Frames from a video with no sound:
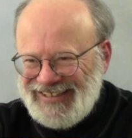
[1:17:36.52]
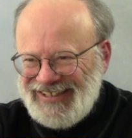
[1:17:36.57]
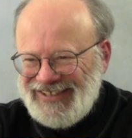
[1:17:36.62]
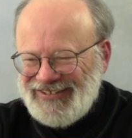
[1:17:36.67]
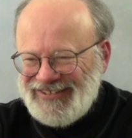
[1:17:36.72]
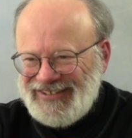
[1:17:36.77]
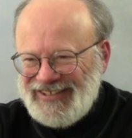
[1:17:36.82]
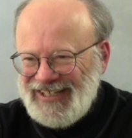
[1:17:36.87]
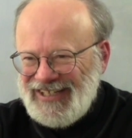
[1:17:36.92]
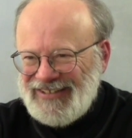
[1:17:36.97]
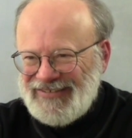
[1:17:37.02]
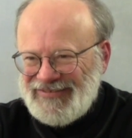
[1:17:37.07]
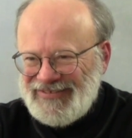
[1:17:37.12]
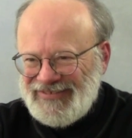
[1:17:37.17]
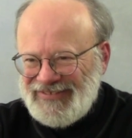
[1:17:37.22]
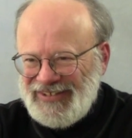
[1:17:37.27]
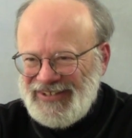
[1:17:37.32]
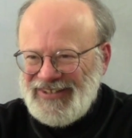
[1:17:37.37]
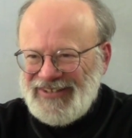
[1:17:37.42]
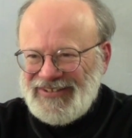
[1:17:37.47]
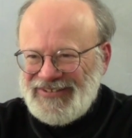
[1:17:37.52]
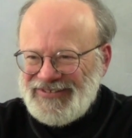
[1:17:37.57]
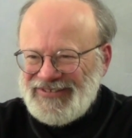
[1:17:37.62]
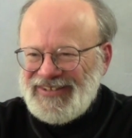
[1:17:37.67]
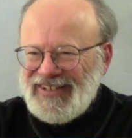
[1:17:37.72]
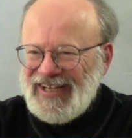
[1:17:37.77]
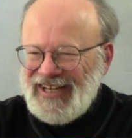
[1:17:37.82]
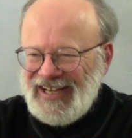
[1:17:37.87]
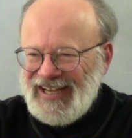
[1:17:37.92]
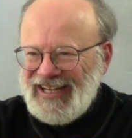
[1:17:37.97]
They don't tell them whether they're
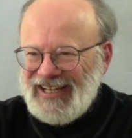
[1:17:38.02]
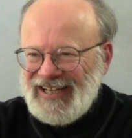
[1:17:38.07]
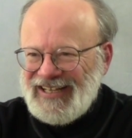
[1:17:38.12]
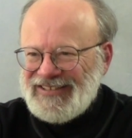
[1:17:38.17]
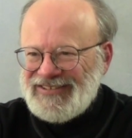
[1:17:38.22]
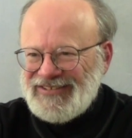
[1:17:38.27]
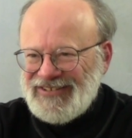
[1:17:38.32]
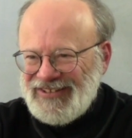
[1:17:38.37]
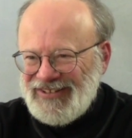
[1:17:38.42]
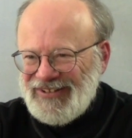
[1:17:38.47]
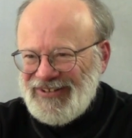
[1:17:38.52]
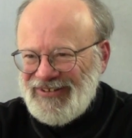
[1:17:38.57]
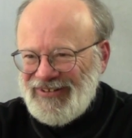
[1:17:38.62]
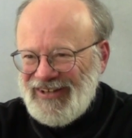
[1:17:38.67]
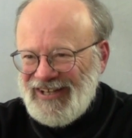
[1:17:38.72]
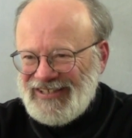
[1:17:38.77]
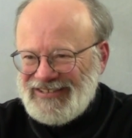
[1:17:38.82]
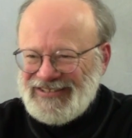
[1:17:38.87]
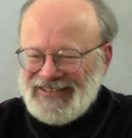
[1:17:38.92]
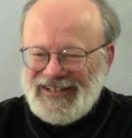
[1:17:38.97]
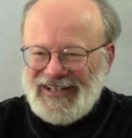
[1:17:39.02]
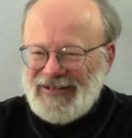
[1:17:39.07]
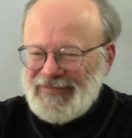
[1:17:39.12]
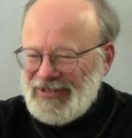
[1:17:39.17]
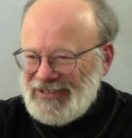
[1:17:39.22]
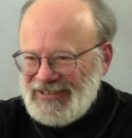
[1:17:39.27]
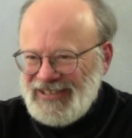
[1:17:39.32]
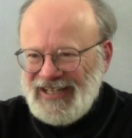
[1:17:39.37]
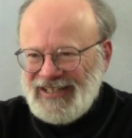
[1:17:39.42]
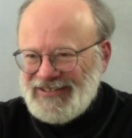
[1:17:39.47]
doing the high oxygen or low oxygen,
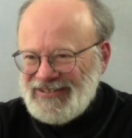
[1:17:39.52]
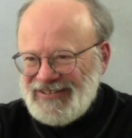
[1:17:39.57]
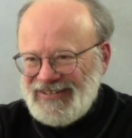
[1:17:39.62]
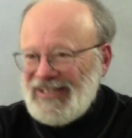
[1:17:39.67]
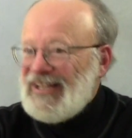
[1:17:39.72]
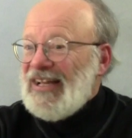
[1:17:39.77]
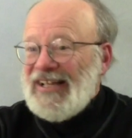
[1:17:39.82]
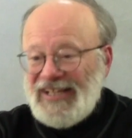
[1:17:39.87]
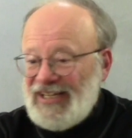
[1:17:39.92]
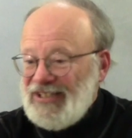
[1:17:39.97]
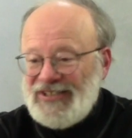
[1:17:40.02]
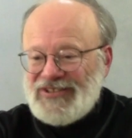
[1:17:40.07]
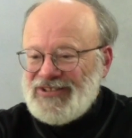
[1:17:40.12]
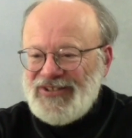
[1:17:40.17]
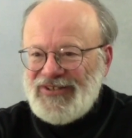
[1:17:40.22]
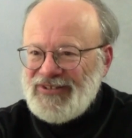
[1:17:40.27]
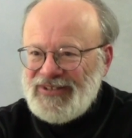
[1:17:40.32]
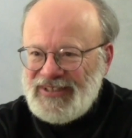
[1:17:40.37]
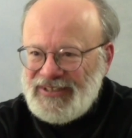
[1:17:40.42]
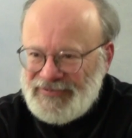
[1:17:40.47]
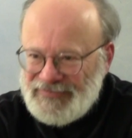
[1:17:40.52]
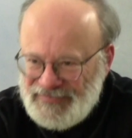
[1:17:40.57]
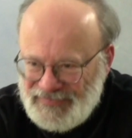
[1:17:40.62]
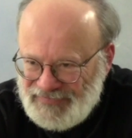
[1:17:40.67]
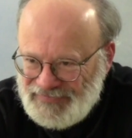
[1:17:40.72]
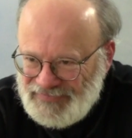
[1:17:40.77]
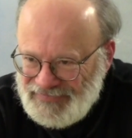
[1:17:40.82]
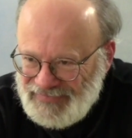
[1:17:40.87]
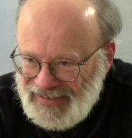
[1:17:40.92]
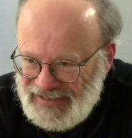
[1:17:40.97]
how much oxygen. They just do it.
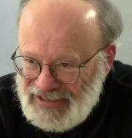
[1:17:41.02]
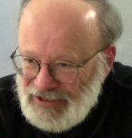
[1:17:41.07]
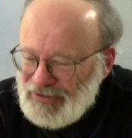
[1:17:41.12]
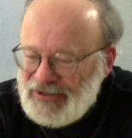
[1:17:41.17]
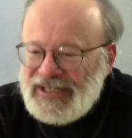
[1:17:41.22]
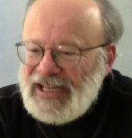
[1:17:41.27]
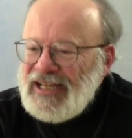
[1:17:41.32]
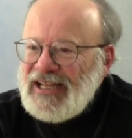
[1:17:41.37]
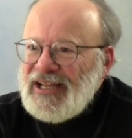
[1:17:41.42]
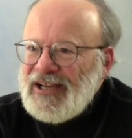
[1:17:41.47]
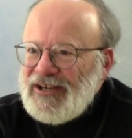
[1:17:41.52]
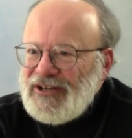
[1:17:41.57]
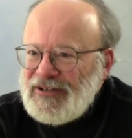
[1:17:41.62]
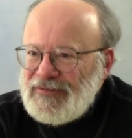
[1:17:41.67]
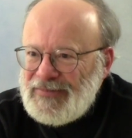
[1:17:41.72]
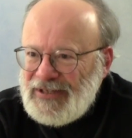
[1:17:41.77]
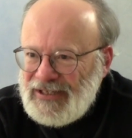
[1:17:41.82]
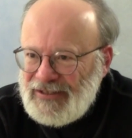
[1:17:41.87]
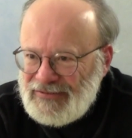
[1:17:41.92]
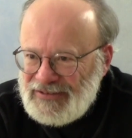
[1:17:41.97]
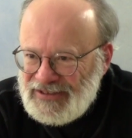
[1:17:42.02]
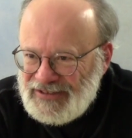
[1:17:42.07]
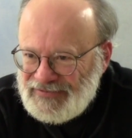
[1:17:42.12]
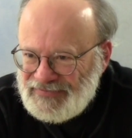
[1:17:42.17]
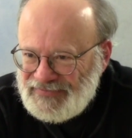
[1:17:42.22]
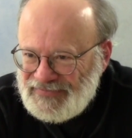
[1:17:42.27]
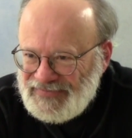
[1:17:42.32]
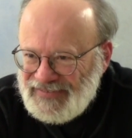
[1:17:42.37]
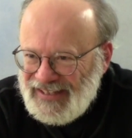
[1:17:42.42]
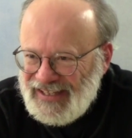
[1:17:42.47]
They were taking care of your baby.
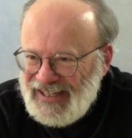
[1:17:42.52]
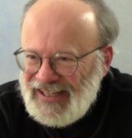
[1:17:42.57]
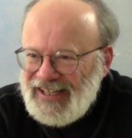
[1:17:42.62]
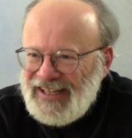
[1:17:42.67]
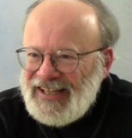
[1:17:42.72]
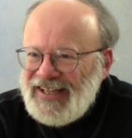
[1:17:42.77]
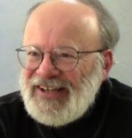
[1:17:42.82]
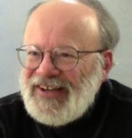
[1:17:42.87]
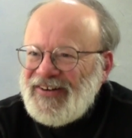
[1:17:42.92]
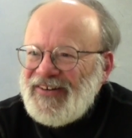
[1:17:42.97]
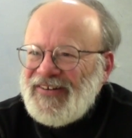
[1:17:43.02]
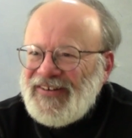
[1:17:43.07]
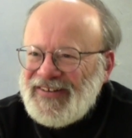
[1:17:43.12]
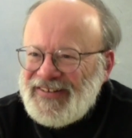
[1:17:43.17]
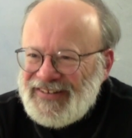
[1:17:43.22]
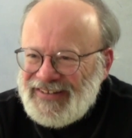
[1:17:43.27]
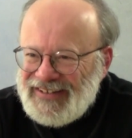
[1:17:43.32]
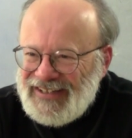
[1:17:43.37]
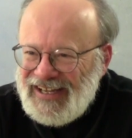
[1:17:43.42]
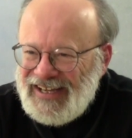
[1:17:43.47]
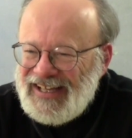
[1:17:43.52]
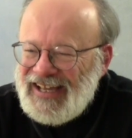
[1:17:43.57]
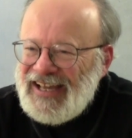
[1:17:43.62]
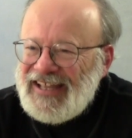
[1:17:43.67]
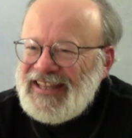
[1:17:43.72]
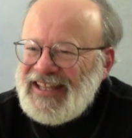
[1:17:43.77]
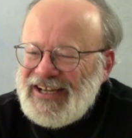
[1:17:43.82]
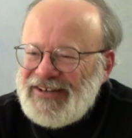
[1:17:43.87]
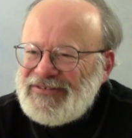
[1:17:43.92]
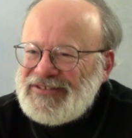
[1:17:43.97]

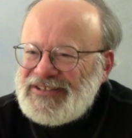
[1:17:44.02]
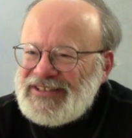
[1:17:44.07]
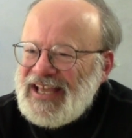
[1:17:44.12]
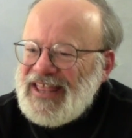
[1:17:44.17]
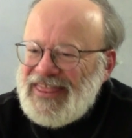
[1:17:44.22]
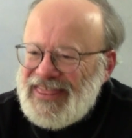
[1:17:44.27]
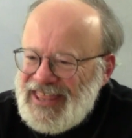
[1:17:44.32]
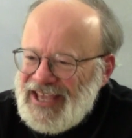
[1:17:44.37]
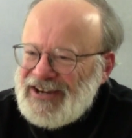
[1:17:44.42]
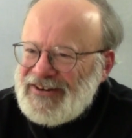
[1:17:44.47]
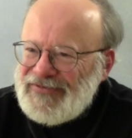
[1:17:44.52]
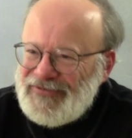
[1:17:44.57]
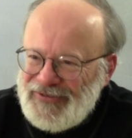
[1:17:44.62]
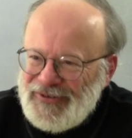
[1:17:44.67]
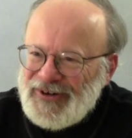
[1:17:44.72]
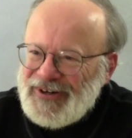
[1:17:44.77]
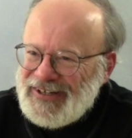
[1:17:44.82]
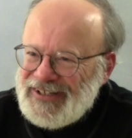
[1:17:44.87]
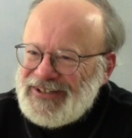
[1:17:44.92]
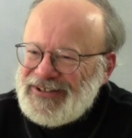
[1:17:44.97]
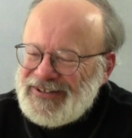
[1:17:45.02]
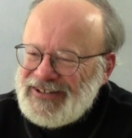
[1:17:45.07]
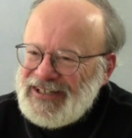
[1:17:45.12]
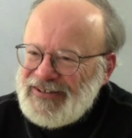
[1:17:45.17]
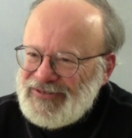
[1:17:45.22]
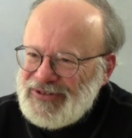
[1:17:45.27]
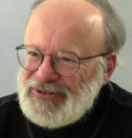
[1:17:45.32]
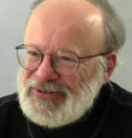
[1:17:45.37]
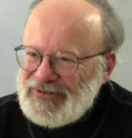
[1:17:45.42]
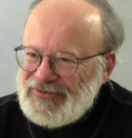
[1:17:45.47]
And they would say, therefore, you don't
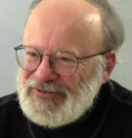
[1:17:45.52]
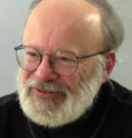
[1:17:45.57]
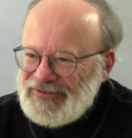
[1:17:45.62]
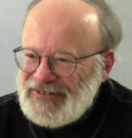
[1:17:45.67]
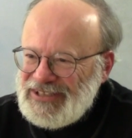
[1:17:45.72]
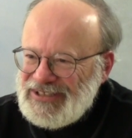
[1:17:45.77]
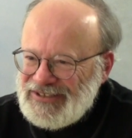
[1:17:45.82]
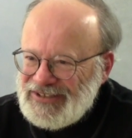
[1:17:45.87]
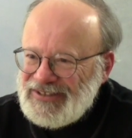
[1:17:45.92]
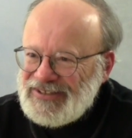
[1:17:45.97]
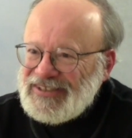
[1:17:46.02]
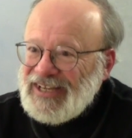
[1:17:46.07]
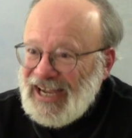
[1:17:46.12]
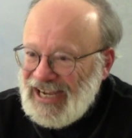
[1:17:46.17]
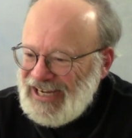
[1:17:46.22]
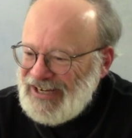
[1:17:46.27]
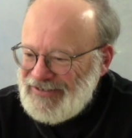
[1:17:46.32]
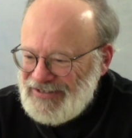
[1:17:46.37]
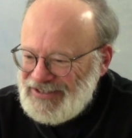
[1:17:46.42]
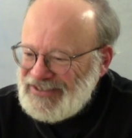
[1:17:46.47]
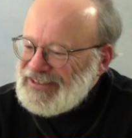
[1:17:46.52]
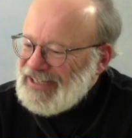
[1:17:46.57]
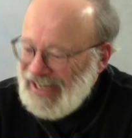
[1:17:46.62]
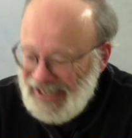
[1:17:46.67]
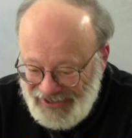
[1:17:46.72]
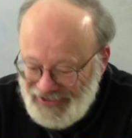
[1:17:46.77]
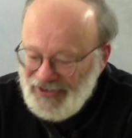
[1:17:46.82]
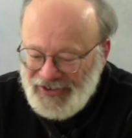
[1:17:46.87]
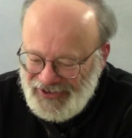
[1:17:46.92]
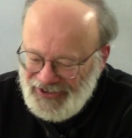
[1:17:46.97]
have to do it for research. I would
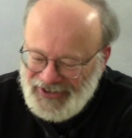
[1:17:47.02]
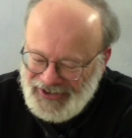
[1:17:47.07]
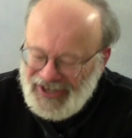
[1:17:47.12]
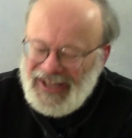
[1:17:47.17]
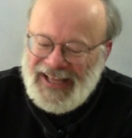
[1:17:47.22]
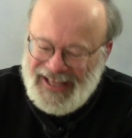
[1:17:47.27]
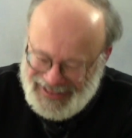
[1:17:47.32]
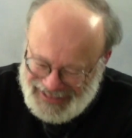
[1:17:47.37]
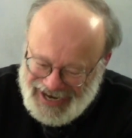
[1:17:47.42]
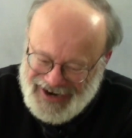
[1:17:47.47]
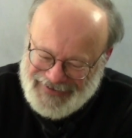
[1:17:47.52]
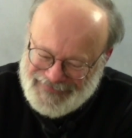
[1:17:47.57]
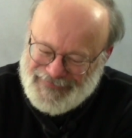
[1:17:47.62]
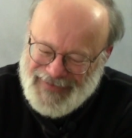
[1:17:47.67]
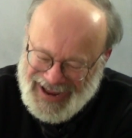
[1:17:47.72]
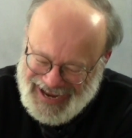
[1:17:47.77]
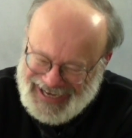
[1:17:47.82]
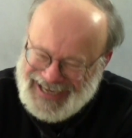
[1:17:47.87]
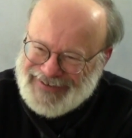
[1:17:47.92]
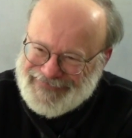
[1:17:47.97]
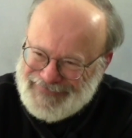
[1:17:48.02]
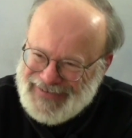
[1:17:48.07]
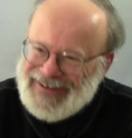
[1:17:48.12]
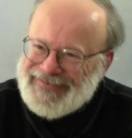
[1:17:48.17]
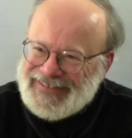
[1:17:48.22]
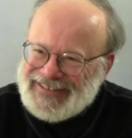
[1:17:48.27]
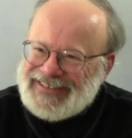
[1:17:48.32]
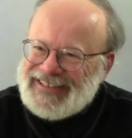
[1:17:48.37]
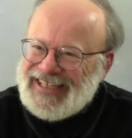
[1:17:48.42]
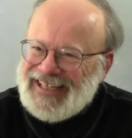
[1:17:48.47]
say, no, they're making a
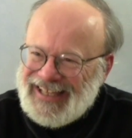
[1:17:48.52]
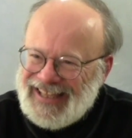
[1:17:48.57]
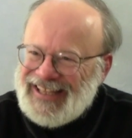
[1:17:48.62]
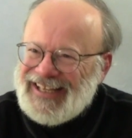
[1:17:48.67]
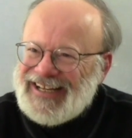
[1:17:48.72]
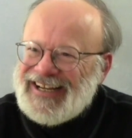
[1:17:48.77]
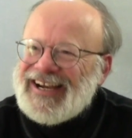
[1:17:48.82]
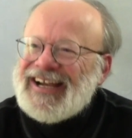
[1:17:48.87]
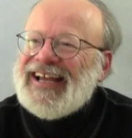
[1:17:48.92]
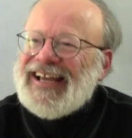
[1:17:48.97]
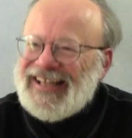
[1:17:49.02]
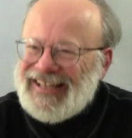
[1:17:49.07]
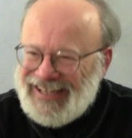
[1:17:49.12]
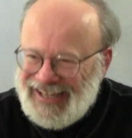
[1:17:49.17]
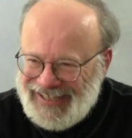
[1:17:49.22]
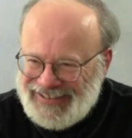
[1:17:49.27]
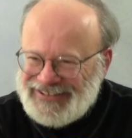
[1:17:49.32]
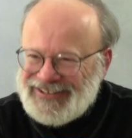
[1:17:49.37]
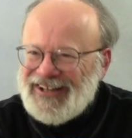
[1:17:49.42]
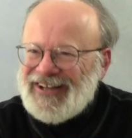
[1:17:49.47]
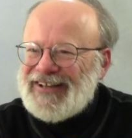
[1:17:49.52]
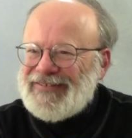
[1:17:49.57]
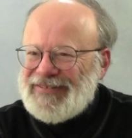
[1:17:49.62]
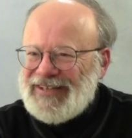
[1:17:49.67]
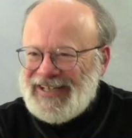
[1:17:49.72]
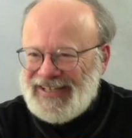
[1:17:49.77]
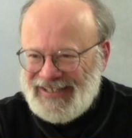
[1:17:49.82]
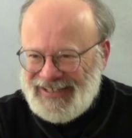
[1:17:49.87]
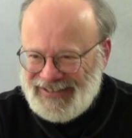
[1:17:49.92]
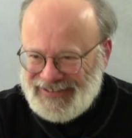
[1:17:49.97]
big mistake there. They should all
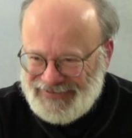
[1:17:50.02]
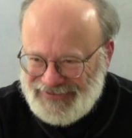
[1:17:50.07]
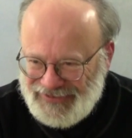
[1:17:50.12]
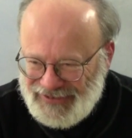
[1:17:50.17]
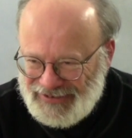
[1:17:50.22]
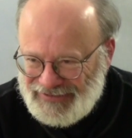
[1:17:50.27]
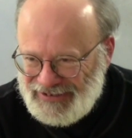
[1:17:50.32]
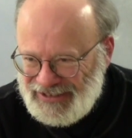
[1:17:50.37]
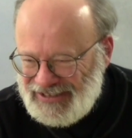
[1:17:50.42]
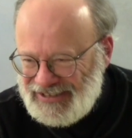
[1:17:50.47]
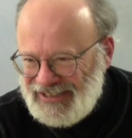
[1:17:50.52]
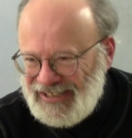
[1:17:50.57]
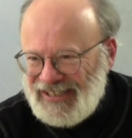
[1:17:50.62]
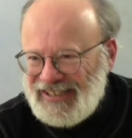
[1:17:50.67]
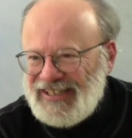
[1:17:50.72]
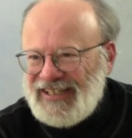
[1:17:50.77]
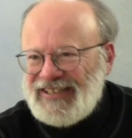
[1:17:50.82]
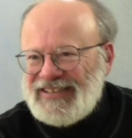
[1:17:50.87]
be getting informed consent.